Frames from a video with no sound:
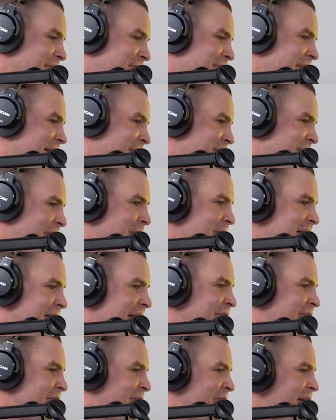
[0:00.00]
That's
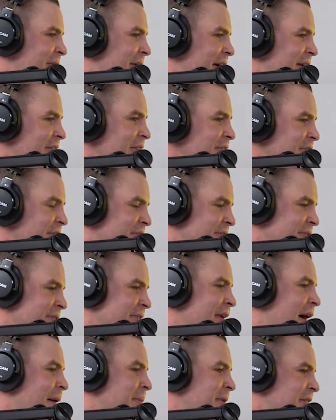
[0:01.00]
the thing. Like this
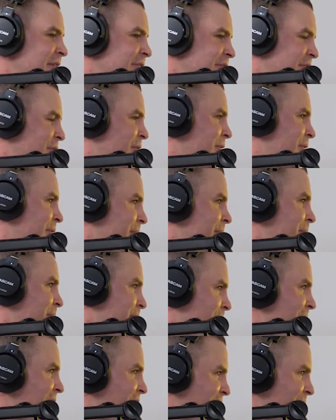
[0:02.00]
is
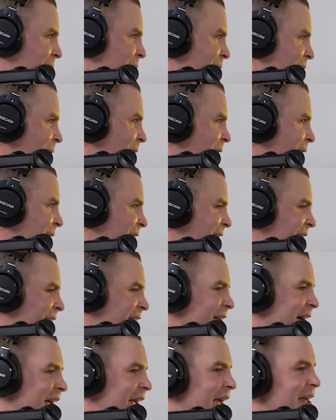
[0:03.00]
basically criminal,
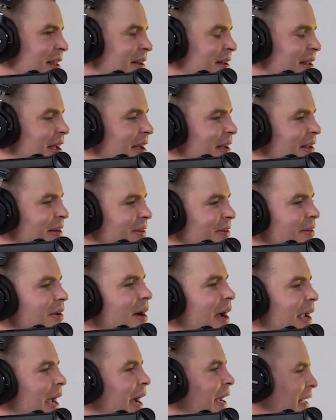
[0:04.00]

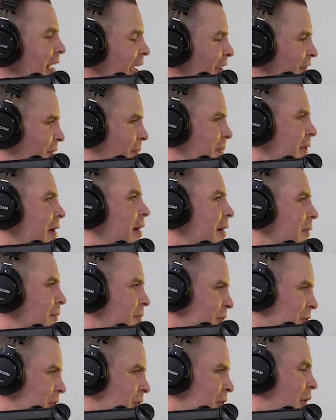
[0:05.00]
And I guess
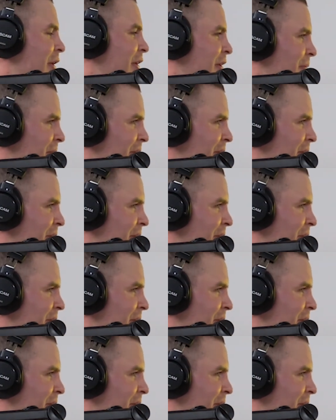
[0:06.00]
the